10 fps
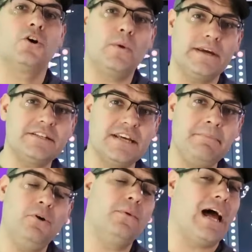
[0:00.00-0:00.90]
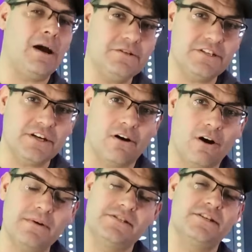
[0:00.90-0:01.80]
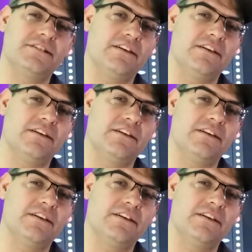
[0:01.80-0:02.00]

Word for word: Quick example, when I was in the car business